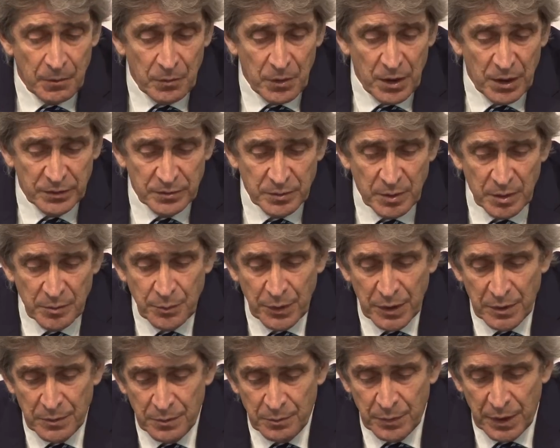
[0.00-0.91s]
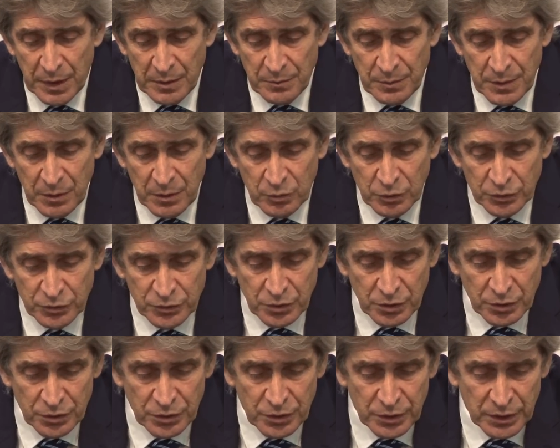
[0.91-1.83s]
Yes, maybe it was
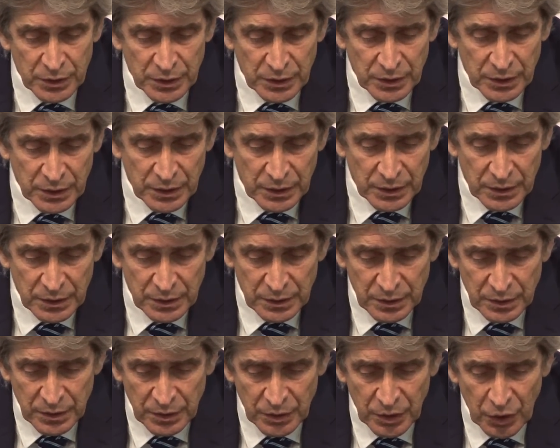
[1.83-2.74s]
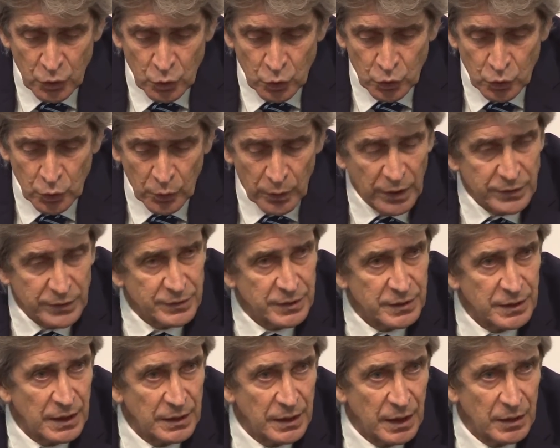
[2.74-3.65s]
not the usual
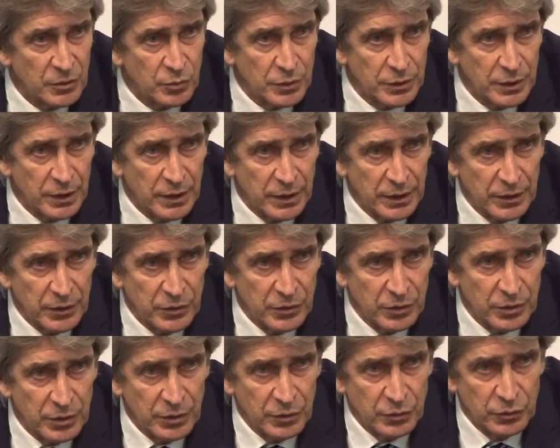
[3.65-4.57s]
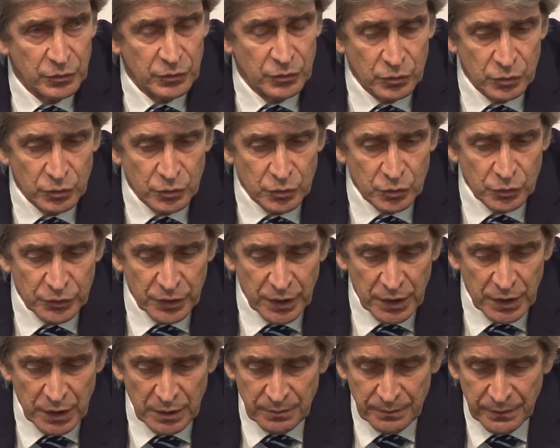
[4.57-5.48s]
Arsenal that we are used to see
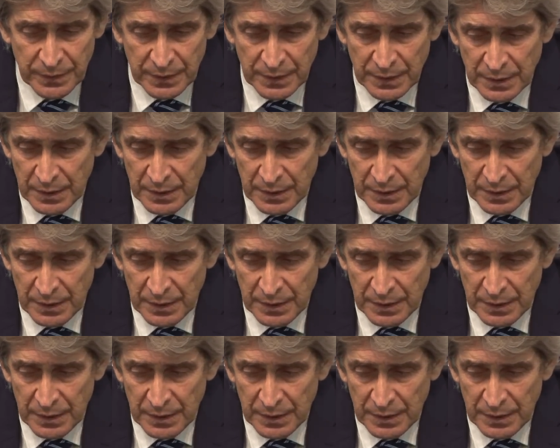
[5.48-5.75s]
him.